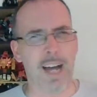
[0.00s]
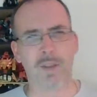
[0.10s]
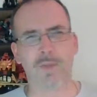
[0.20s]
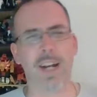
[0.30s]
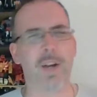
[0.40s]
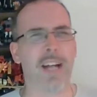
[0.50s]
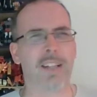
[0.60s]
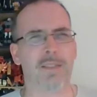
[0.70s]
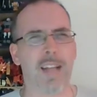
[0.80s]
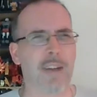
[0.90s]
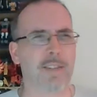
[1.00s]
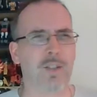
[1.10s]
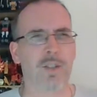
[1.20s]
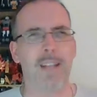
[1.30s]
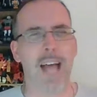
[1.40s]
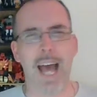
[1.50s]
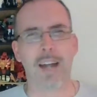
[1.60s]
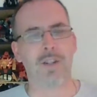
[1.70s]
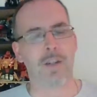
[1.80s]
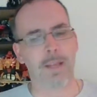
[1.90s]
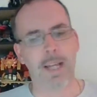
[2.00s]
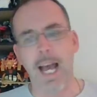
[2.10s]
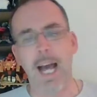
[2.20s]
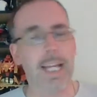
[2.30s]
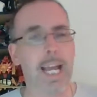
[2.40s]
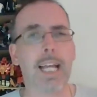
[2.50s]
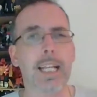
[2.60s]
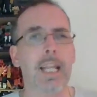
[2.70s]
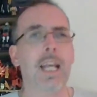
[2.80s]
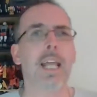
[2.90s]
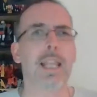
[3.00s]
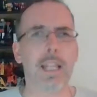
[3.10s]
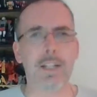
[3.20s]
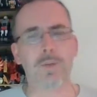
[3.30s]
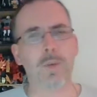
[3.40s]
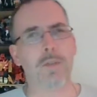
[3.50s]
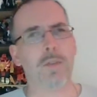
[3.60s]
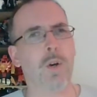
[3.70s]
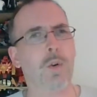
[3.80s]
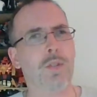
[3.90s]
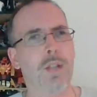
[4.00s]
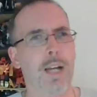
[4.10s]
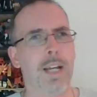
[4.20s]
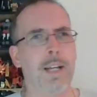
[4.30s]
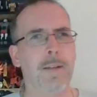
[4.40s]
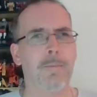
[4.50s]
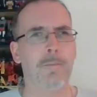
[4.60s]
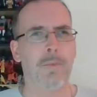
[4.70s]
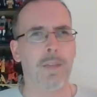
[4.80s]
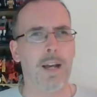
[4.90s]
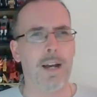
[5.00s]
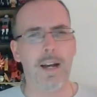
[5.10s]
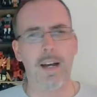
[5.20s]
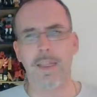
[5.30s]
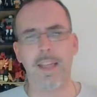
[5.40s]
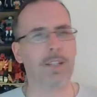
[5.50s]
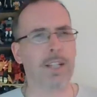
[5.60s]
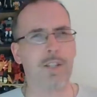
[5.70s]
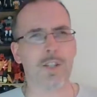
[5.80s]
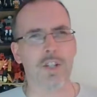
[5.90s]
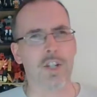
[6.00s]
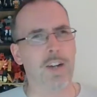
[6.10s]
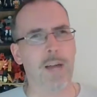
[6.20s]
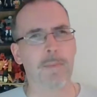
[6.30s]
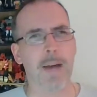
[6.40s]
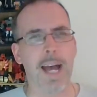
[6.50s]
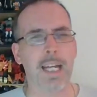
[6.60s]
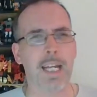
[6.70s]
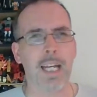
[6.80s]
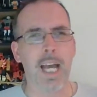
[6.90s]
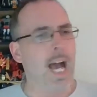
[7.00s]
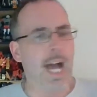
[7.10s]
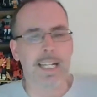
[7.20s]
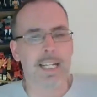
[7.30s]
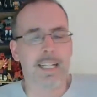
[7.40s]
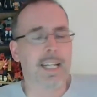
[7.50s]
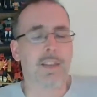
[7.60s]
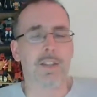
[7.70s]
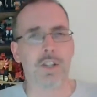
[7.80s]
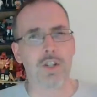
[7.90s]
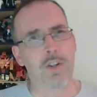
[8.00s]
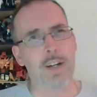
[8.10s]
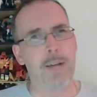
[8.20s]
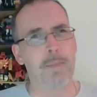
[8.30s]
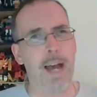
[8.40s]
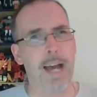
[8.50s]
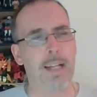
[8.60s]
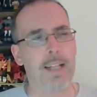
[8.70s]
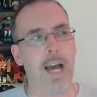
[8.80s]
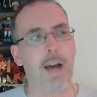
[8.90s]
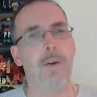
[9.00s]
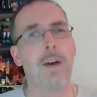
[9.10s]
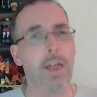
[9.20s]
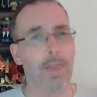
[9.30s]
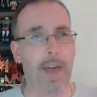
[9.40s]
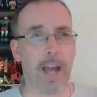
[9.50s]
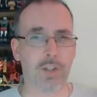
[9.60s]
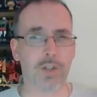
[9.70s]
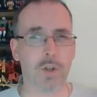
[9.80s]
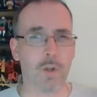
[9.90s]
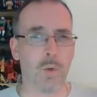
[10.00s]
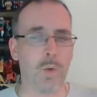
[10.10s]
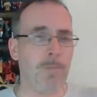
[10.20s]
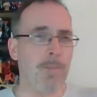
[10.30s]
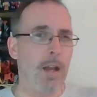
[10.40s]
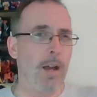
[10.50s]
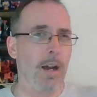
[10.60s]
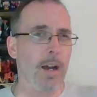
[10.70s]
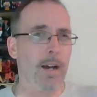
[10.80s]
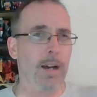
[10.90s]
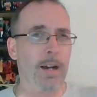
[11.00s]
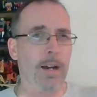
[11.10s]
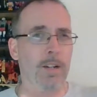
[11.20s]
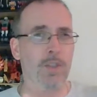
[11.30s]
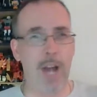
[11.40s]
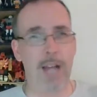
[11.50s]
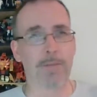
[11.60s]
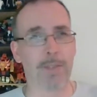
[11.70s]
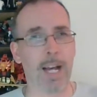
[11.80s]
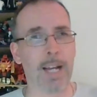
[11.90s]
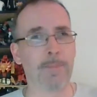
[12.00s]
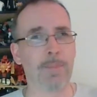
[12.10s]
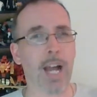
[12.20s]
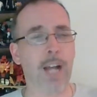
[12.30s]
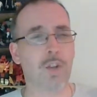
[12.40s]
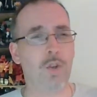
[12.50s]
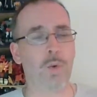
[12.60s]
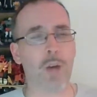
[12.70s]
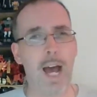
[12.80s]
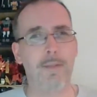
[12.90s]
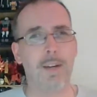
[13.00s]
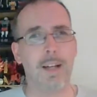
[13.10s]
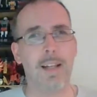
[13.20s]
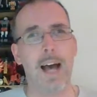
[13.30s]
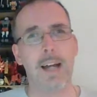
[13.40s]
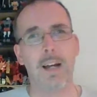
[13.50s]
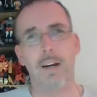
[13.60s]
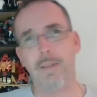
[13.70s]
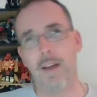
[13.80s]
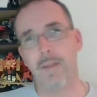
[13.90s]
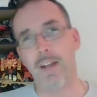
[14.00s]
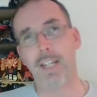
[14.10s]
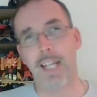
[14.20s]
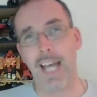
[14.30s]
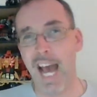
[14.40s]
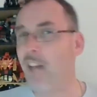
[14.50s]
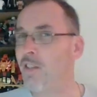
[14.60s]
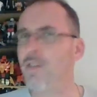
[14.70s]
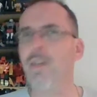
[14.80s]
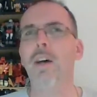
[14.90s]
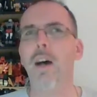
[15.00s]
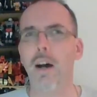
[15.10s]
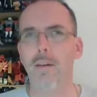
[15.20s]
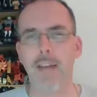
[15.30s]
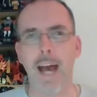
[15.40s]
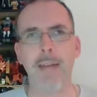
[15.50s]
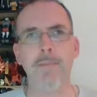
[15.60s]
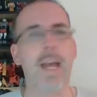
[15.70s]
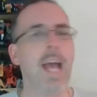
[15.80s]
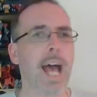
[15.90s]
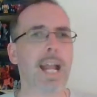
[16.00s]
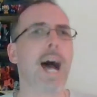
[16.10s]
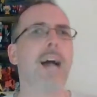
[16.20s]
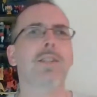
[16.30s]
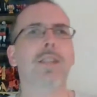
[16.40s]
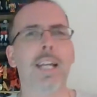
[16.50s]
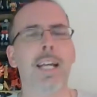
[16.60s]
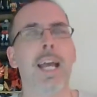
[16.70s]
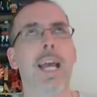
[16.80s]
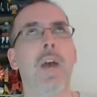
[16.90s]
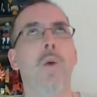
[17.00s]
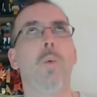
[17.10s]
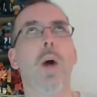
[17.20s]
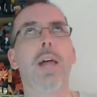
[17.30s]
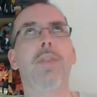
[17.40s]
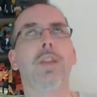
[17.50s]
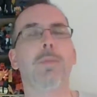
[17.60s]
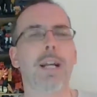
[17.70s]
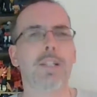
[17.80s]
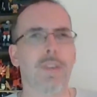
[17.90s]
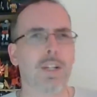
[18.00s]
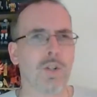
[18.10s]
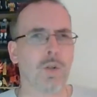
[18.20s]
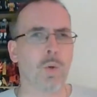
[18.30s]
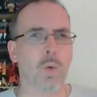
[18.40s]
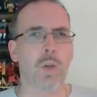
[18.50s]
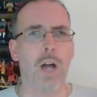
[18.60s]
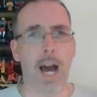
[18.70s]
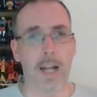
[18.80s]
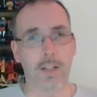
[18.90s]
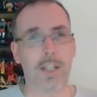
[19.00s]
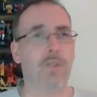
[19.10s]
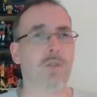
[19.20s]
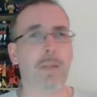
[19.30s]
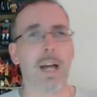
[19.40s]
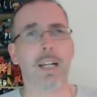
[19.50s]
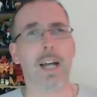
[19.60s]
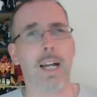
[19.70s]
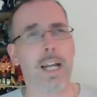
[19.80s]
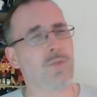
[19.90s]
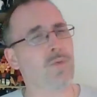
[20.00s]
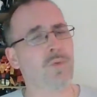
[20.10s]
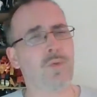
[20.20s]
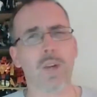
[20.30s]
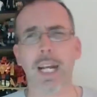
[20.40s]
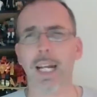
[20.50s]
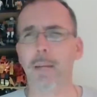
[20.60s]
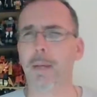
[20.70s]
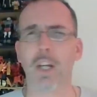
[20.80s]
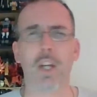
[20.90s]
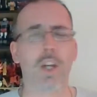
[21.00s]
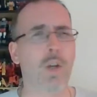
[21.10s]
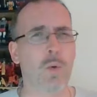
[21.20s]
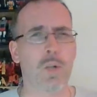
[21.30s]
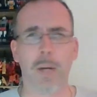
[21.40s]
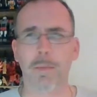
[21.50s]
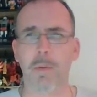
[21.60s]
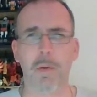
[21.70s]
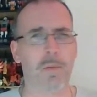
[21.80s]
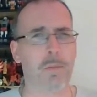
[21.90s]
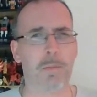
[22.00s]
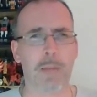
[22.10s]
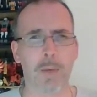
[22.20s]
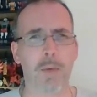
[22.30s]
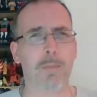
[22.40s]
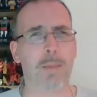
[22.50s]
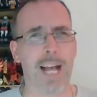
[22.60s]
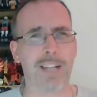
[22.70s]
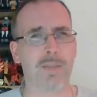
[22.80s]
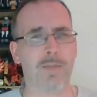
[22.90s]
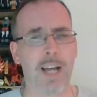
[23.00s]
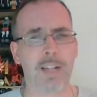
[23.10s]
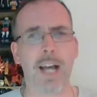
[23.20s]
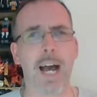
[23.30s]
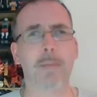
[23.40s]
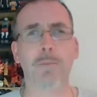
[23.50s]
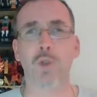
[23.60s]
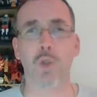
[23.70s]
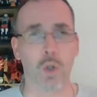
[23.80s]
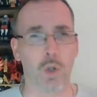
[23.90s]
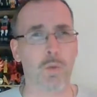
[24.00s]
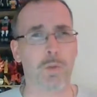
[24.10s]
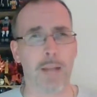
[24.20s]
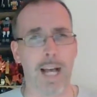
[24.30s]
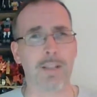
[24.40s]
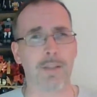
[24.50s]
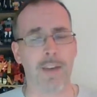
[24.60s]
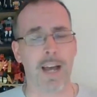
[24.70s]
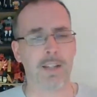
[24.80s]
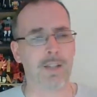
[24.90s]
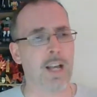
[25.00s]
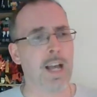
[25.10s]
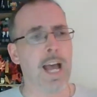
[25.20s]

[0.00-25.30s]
I don't know, radioactive lava lad or something. Again, this is one of those like things like the Centurion pack. I didn't get the Centurion pack now, thanks to Dragonfly. I do have a lot of a resin cast of that. And honestly, while I think the Blast Effects are cool, honestly, Grimlock Gone has really been a huge help to me with Blast Effects. I'm good with Blast Effects.